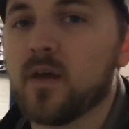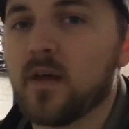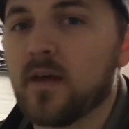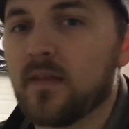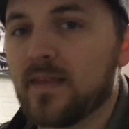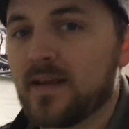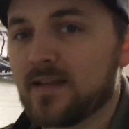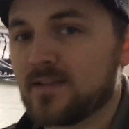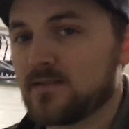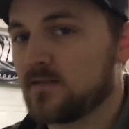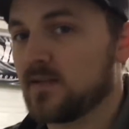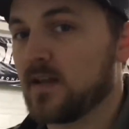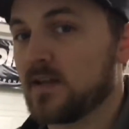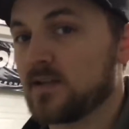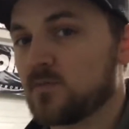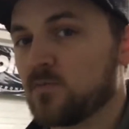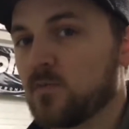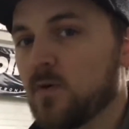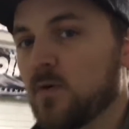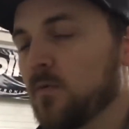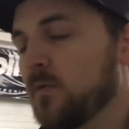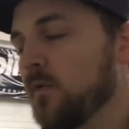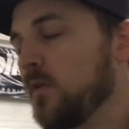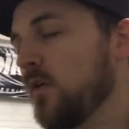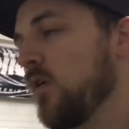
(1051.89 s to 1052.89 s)
That's
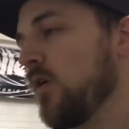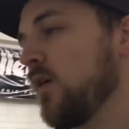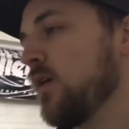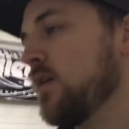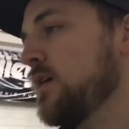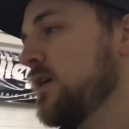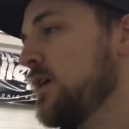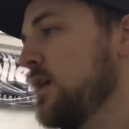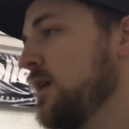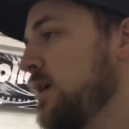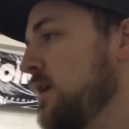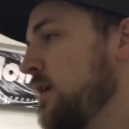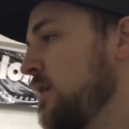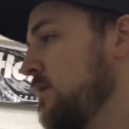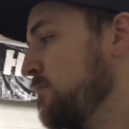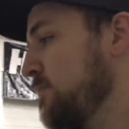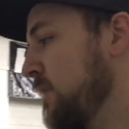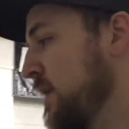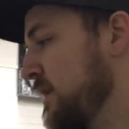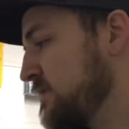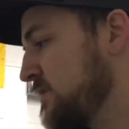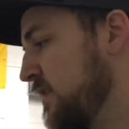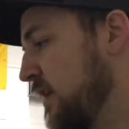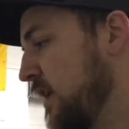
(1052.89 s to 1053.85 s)
where we are. But